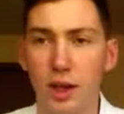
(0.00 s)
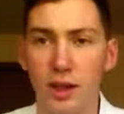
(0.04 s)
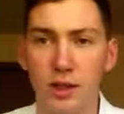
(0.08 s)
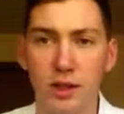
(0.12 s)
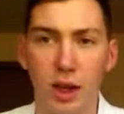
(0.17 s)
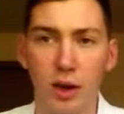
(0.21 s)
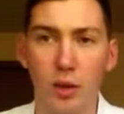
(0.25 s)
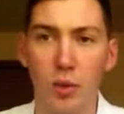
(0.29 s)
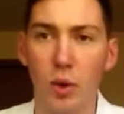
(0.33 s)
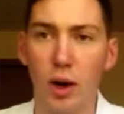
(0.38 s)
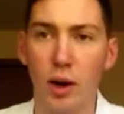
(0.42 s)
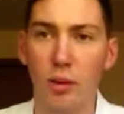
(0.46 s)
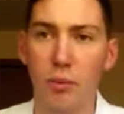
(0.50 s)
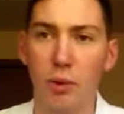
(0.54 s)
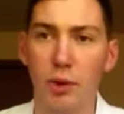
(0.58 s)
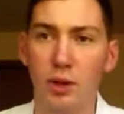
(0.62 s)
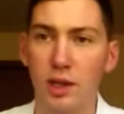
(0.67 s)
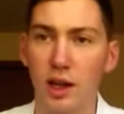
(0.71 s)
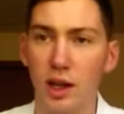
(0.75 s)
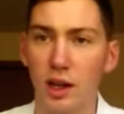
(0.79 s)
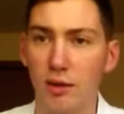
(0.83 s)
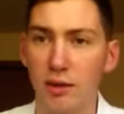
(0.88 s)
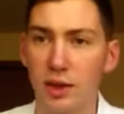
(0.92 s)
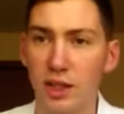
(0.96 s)
It's like
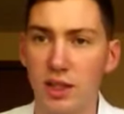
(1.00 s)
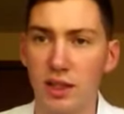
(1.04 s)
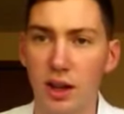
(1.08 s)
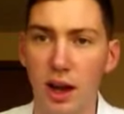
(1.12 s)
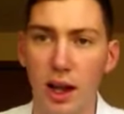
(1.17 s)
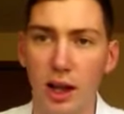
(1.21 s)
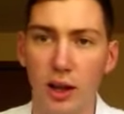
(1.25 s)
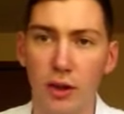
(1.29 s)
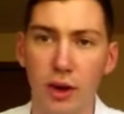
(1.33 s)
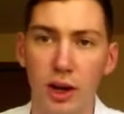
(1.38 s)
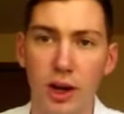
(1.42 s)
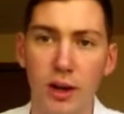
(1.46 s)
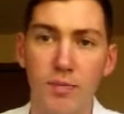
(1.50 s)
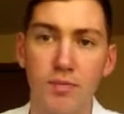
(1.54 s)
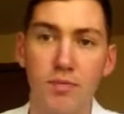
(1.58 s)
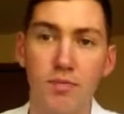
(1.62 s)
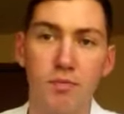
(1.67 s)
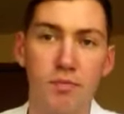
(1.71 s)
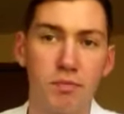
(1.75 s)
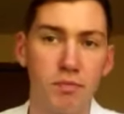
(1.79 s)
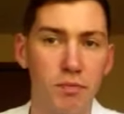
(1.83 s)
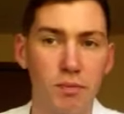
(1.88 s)
1% of his salary.